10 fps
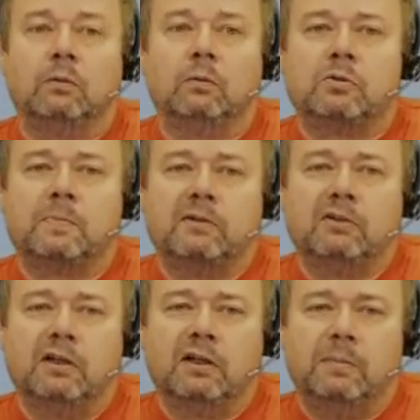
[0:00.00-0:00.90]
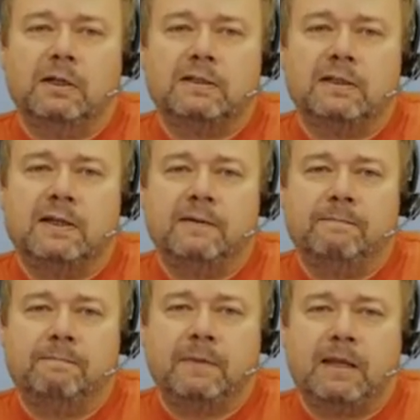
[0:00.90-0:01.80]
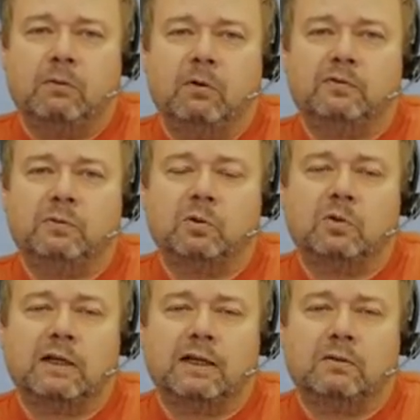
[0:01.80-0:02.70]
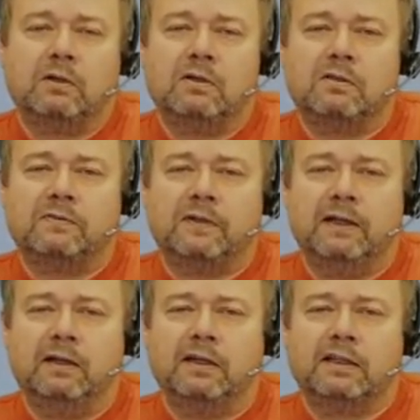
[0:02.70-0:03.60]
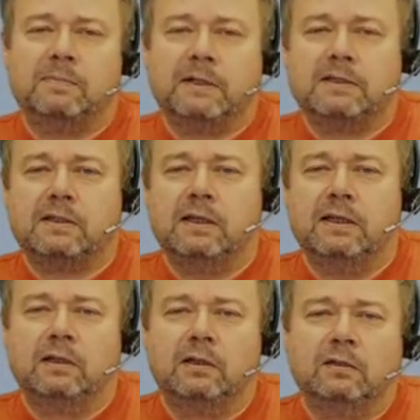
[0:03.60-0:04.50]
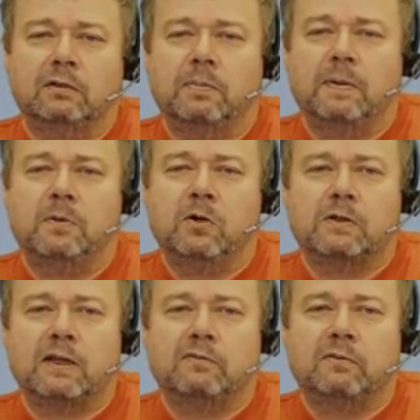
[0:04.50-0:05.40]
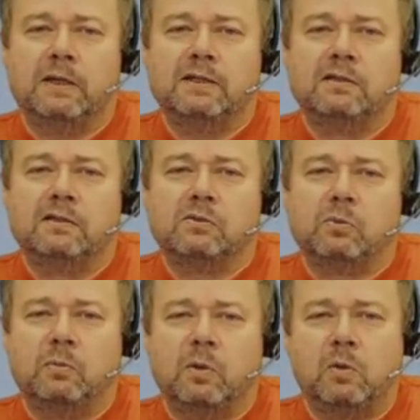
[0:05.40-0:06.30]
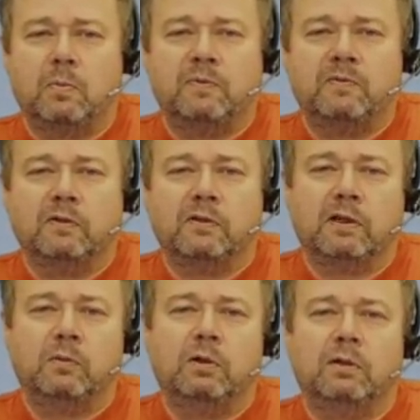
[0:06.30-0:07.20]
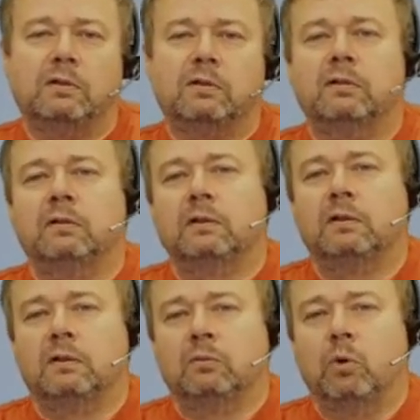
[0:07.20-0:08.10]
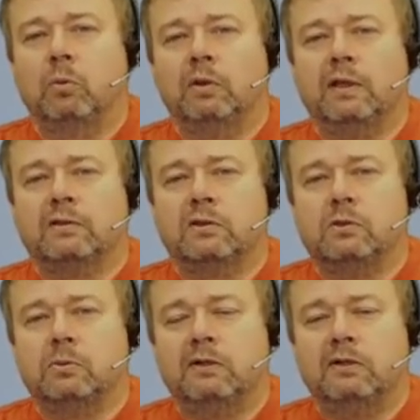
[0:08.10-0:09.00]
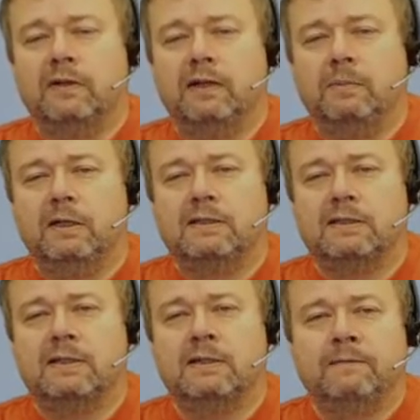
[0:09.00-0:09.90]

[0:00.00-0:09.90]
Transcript: What about reliability? How often will cloud nodes fail unexpectedly or be brought down for maintenance when we would prefer that they weren't? What will that do to our availability?